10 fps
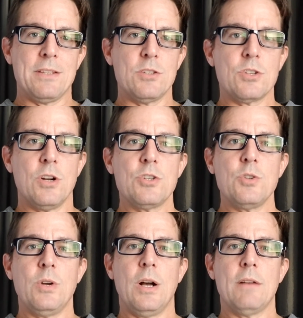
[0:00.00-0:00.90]
It starts
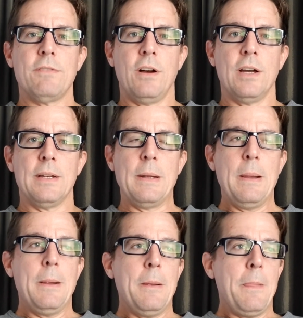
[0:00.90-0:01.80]
you off on
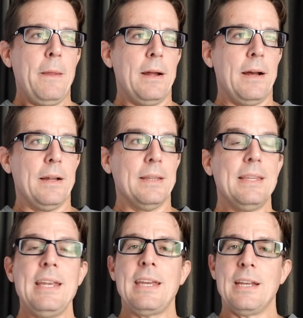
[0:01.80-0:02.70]

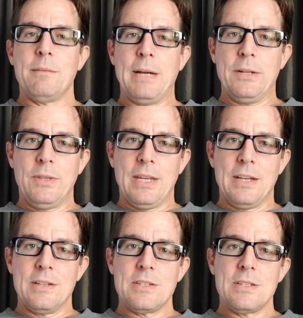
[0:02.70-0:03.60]
thinking about
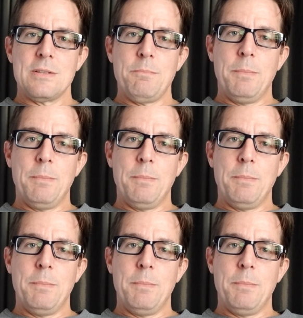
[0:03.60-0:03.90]
things.